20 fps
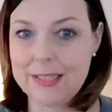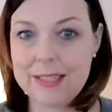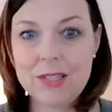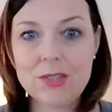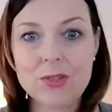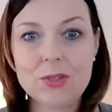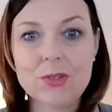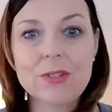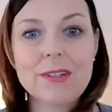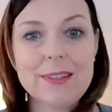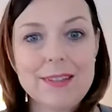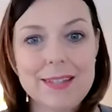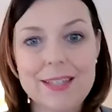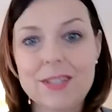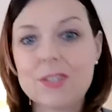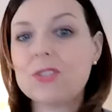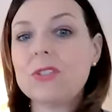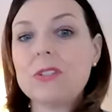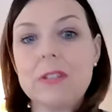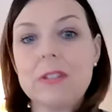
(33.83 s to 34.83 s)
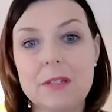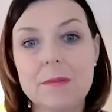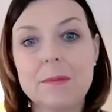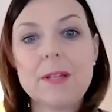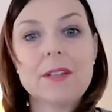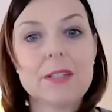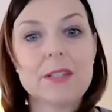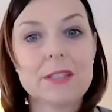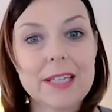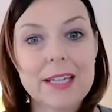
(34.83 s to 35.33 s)
these are the things you need to
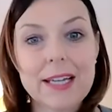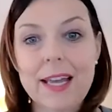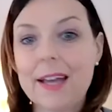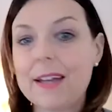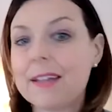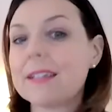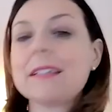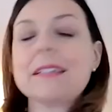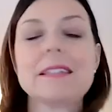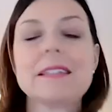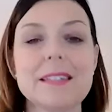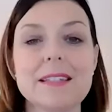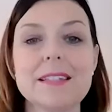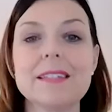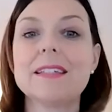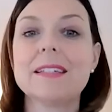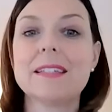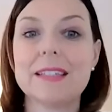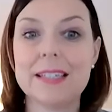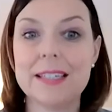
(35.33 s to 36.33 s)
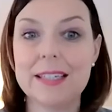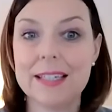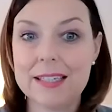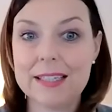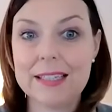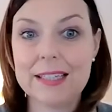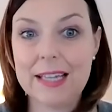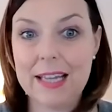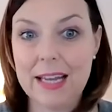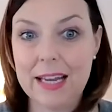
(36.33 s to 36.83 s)
be looking at consistently in
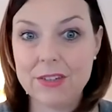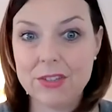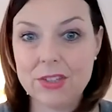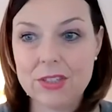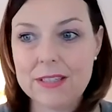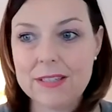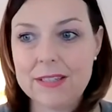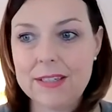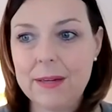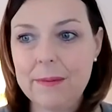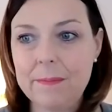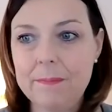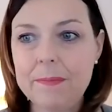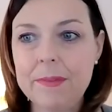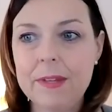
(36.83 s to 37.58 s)
the agency.